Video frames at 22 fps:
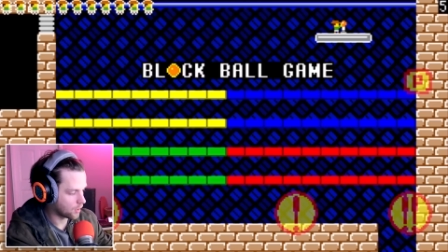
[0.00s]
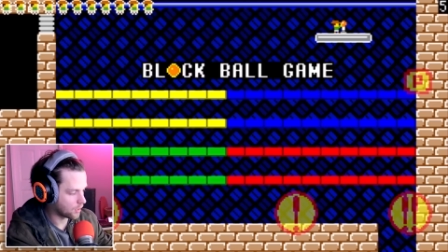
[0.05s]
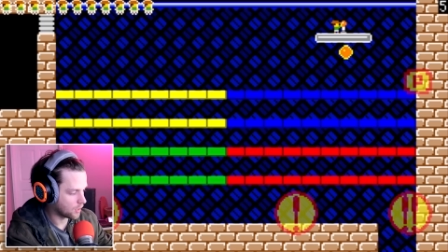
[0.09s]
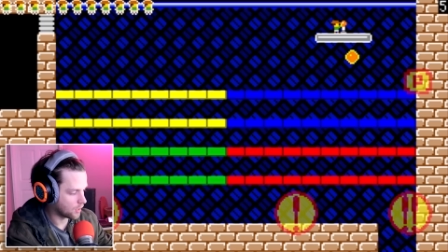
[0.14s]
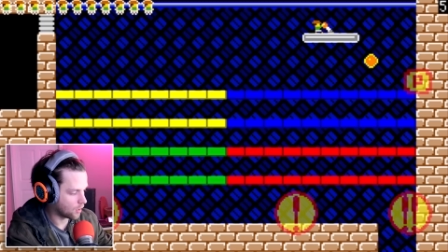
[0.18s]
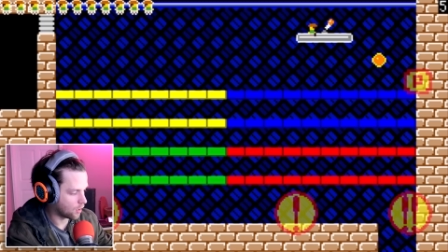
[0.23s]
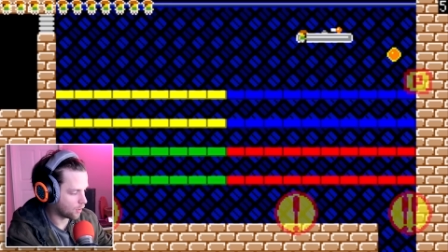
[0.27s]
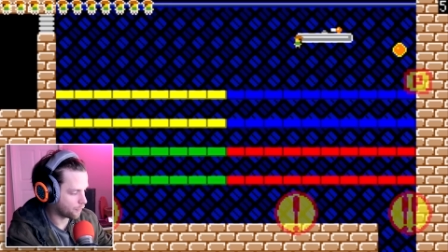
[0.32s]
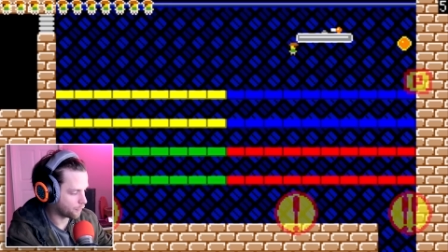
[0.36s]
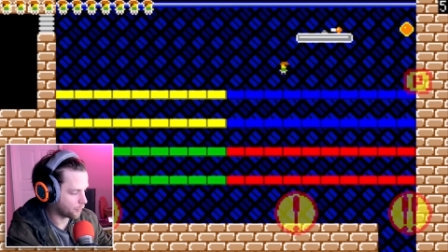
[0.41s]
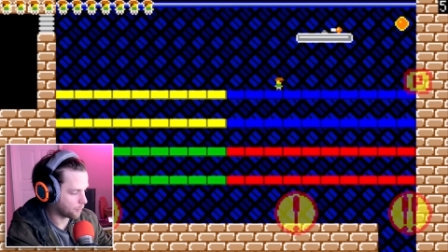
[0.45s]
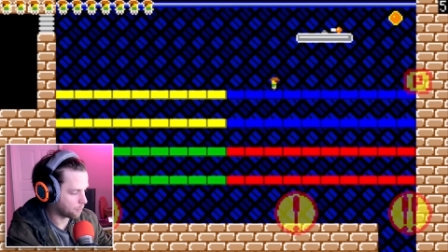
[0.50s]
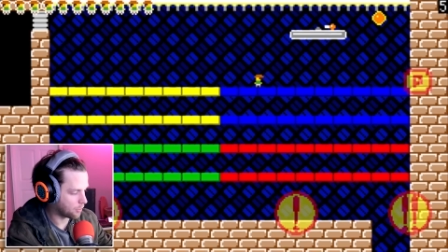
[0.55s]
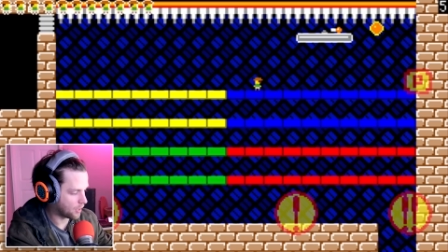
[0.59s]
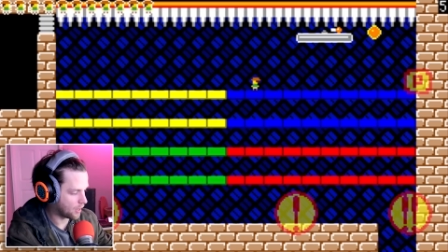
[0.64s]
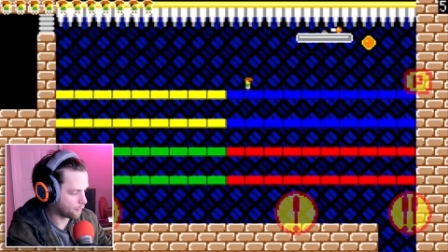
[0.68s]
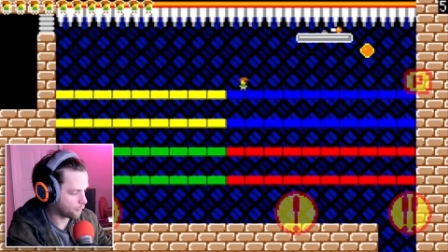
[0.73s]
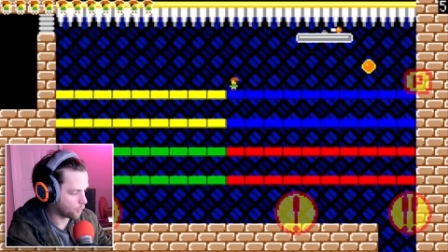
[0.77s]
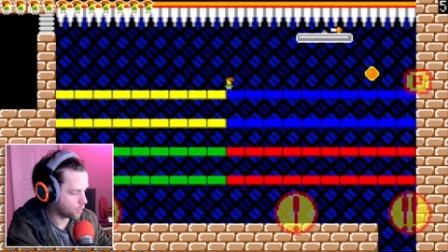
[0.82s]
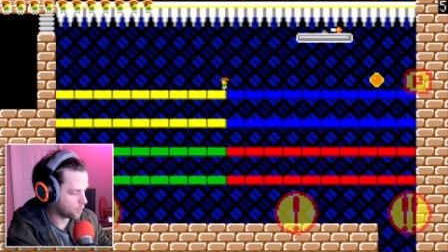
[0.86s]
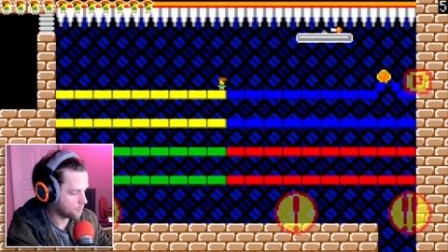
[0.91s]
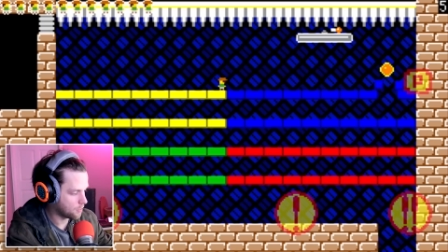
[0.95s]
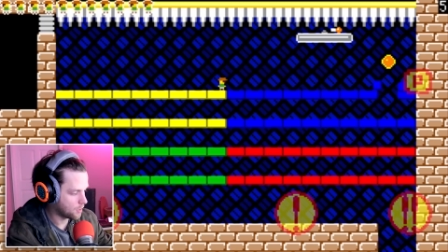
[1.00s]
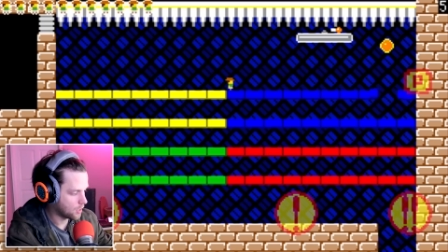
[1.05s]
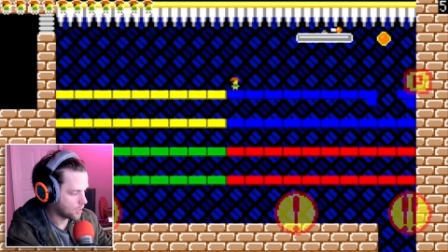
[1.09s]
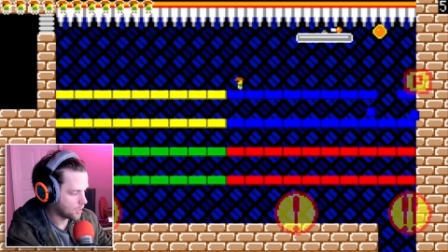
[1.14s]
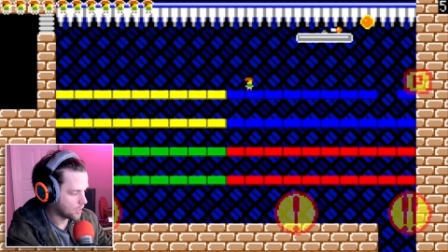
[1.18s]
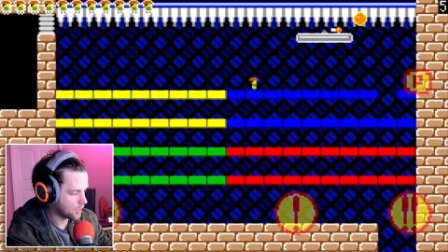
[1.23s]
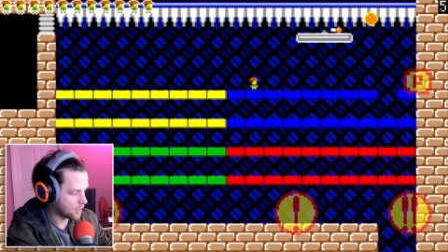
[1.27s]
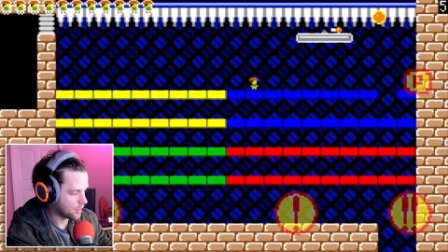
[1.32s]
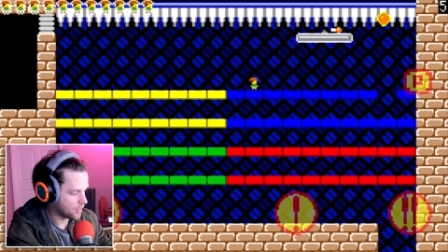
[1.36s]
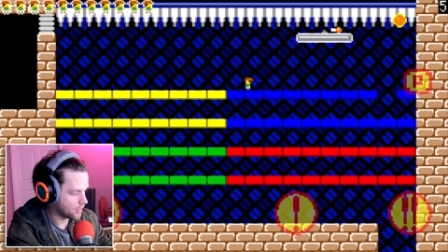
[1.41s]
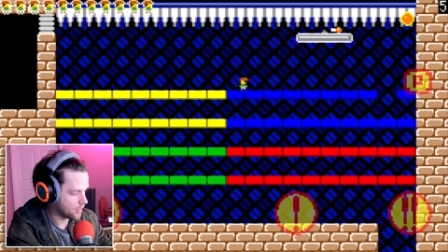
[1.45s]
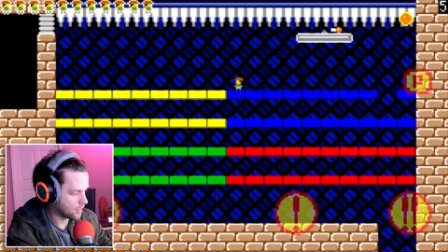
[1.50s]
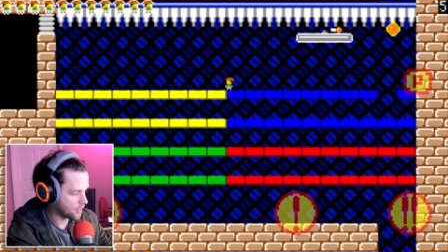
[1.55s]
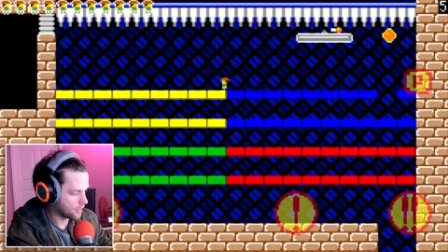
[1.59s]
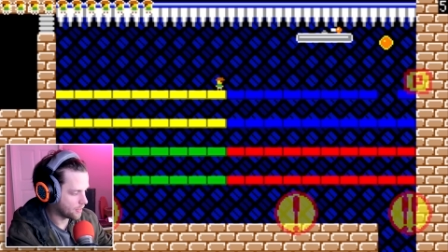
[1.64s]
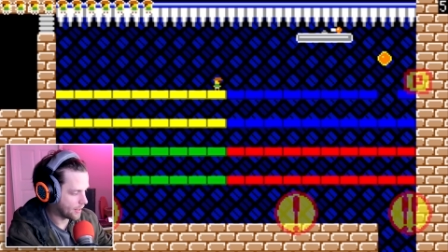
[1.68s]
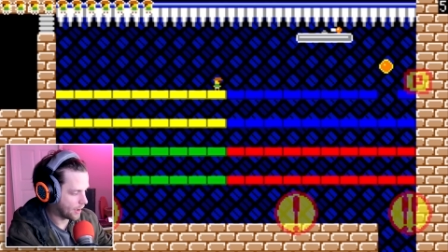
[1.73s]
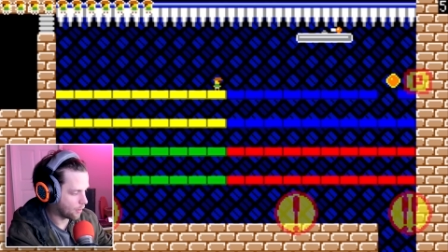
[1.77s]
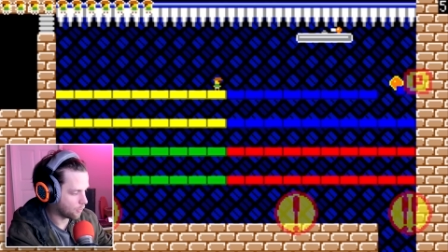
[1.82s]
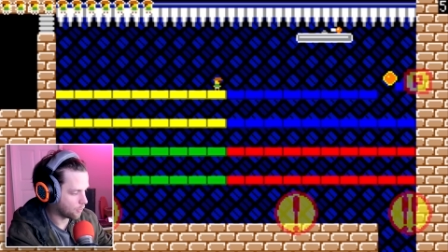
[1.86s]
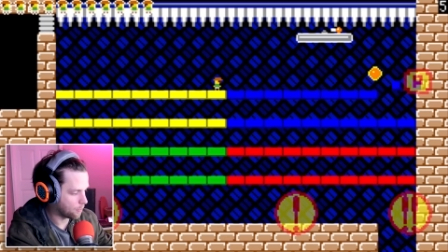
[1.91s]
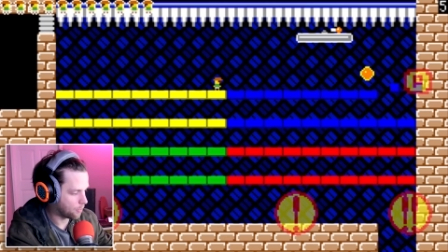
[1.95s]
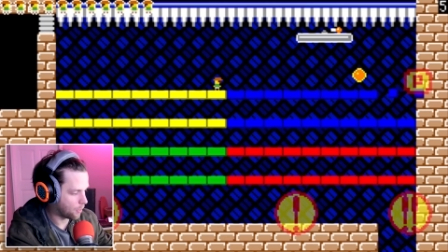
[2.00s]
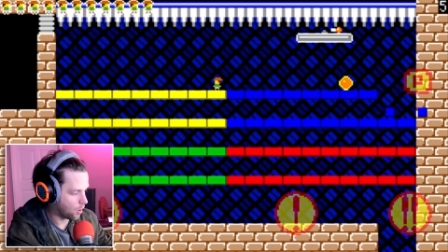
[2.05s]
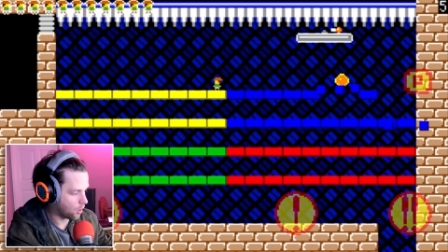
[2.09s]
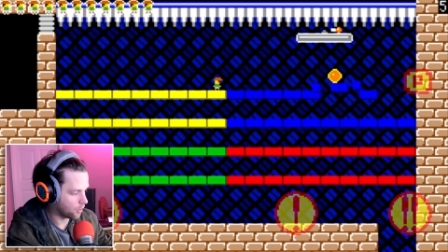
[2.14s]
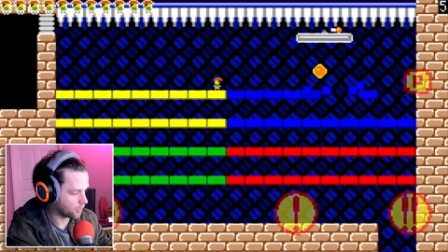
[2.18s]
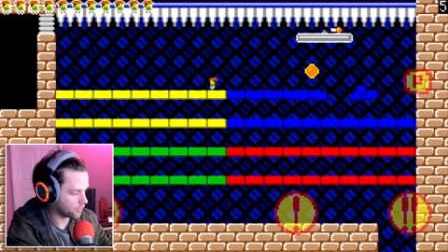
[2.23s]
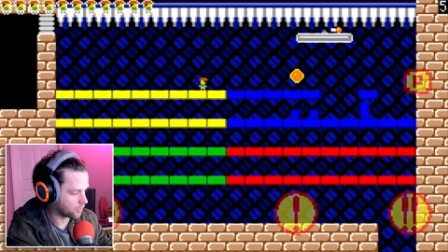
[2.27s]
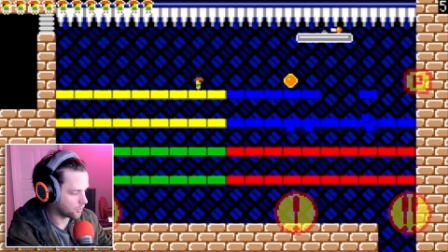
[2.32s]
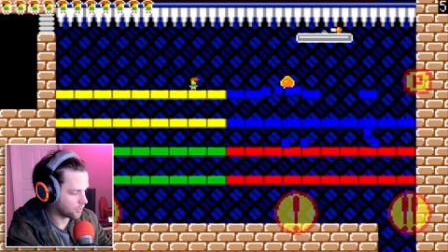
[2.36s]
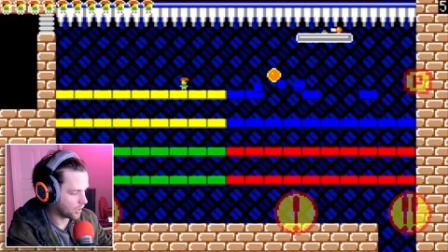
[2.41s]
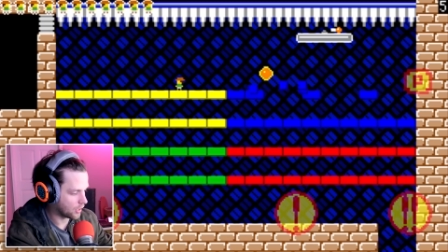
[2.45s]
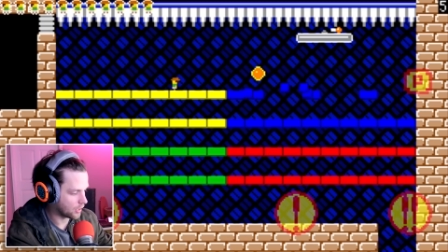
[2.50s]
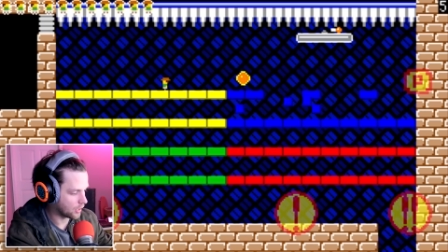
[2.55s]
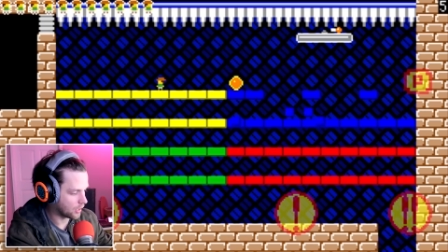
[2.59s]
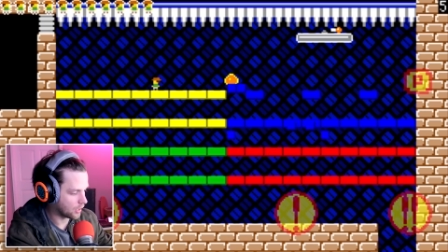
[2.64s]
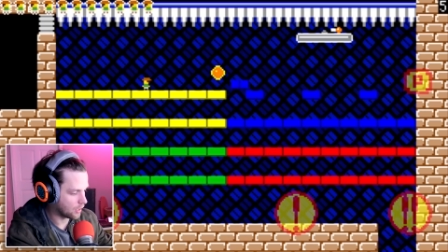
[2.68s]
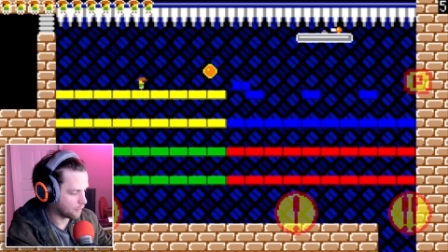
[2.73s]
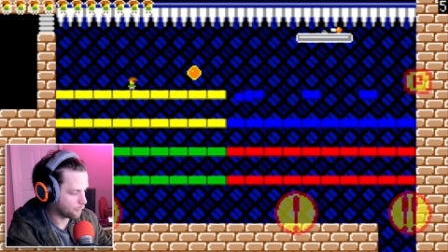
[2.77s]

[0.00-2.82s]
Get off the platform. Now the ball is stuck in an